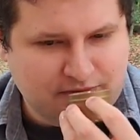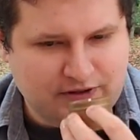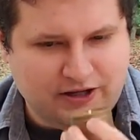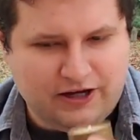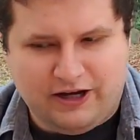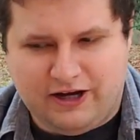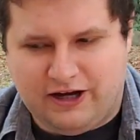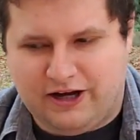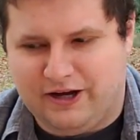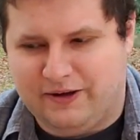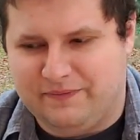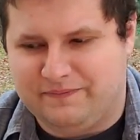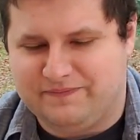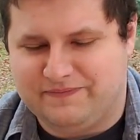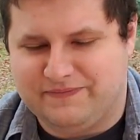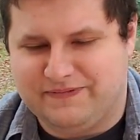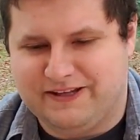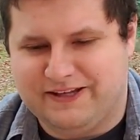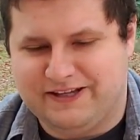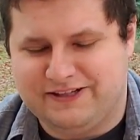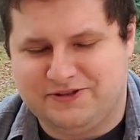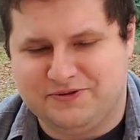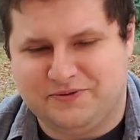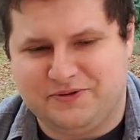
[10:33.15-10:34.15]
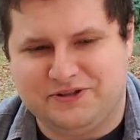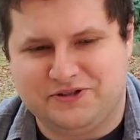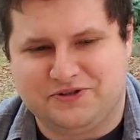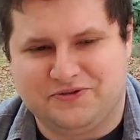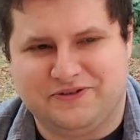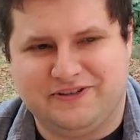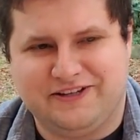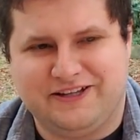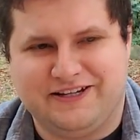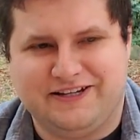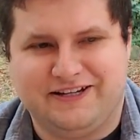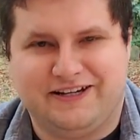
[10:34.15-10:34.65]
Um, this one's
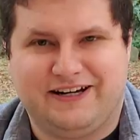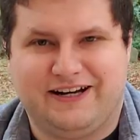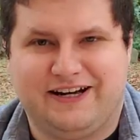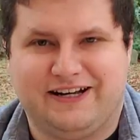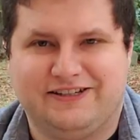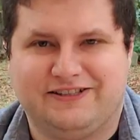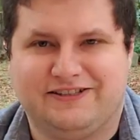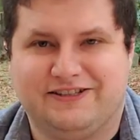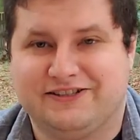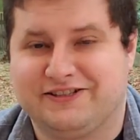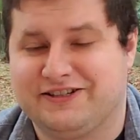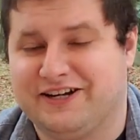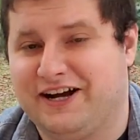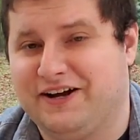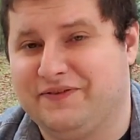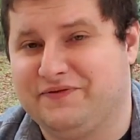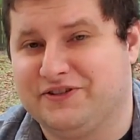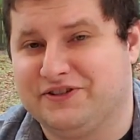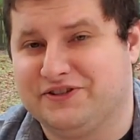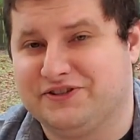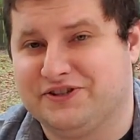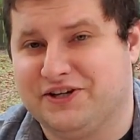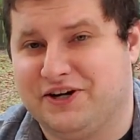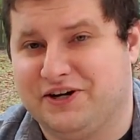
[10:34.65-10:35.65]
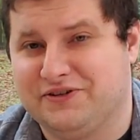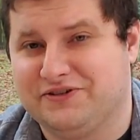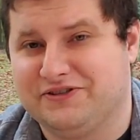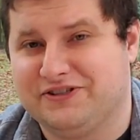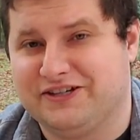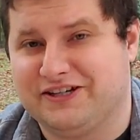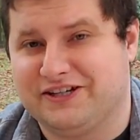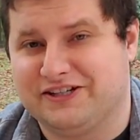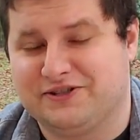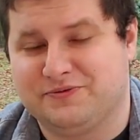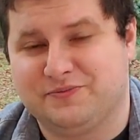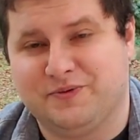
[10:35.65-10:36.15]
really nice. It's kind of
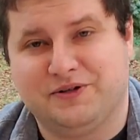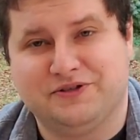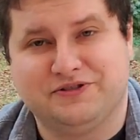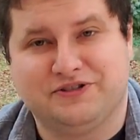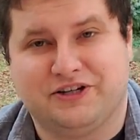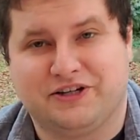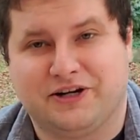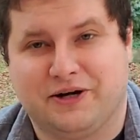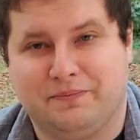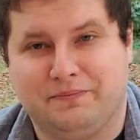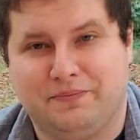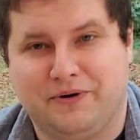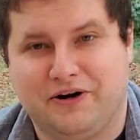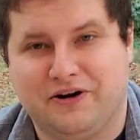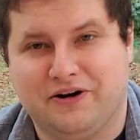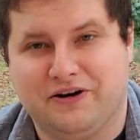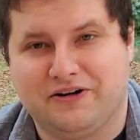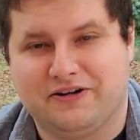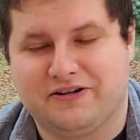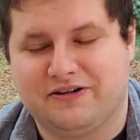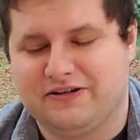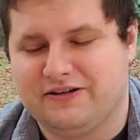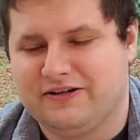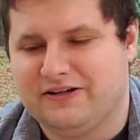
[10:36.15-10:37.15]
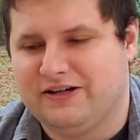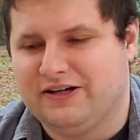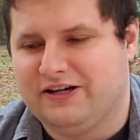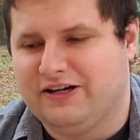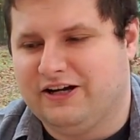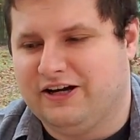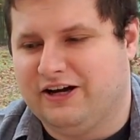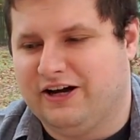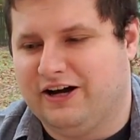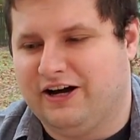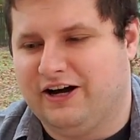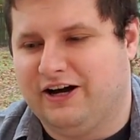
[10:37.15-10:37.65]
nostalgic. It smells like a park
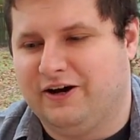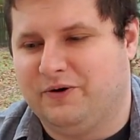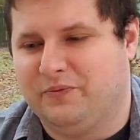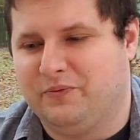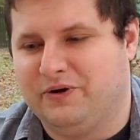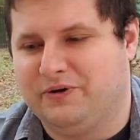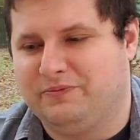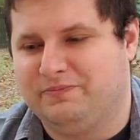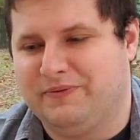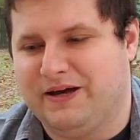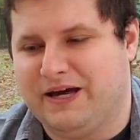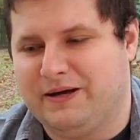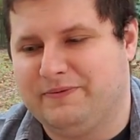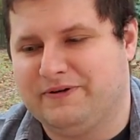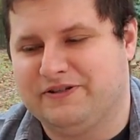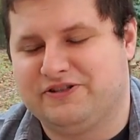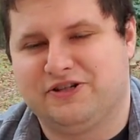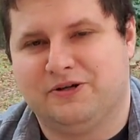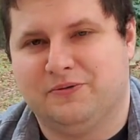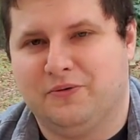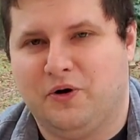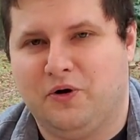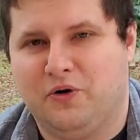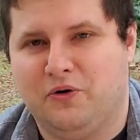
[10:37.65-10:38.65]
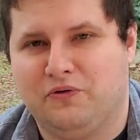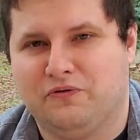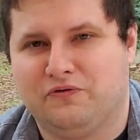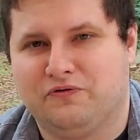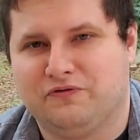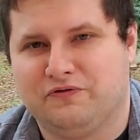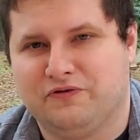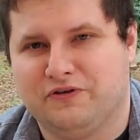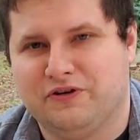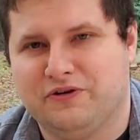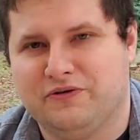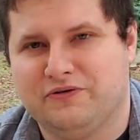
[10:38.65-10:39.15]
uh, with maybe some old
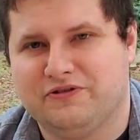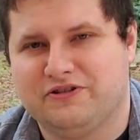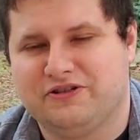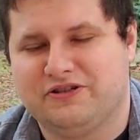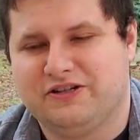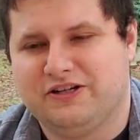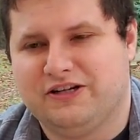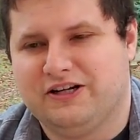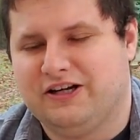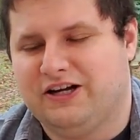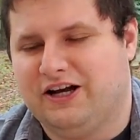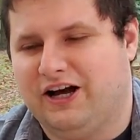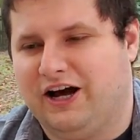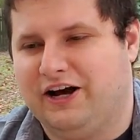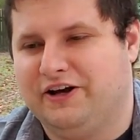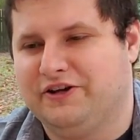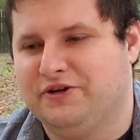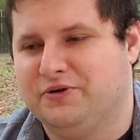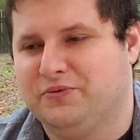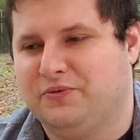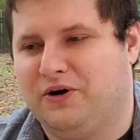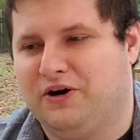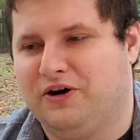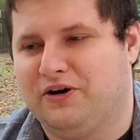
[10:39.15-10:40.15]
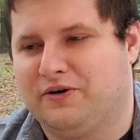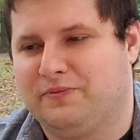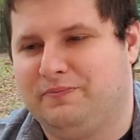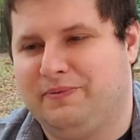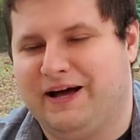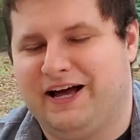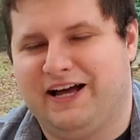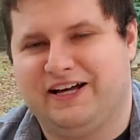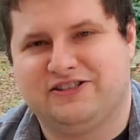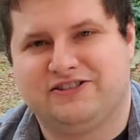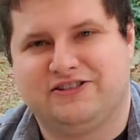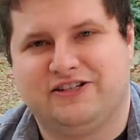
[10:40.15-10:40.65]
fruit. Uh, you walk
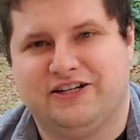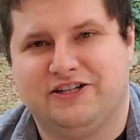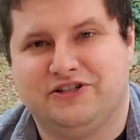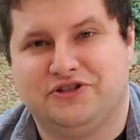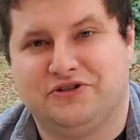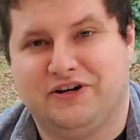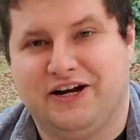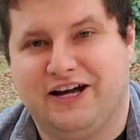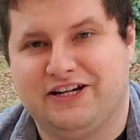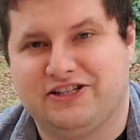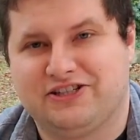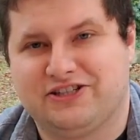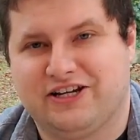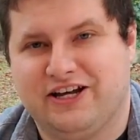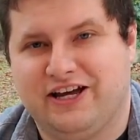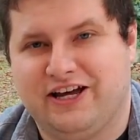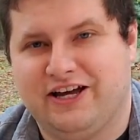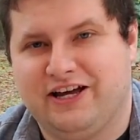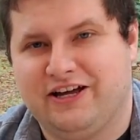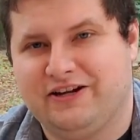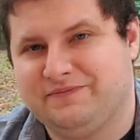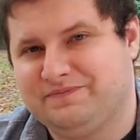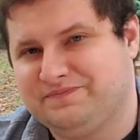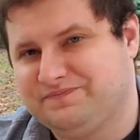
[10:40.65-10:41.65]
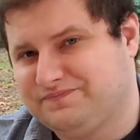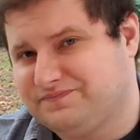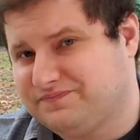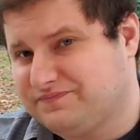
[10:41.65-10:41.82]
past a trash can